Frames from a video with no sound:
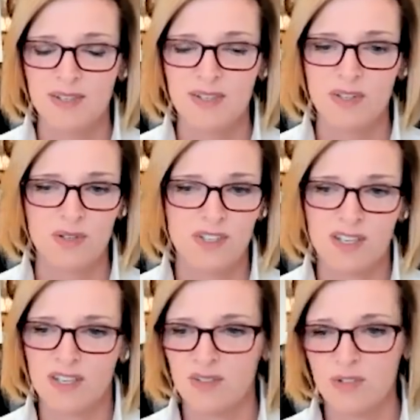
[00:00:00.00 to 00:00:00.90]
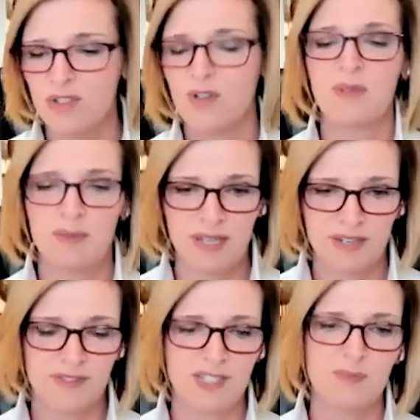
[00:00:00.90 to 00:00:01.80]
So it's like, there's so many
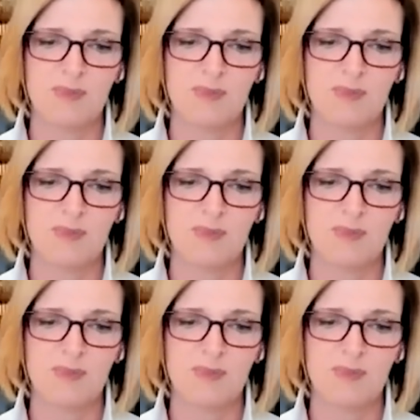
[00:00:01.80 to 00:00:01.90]
benefits,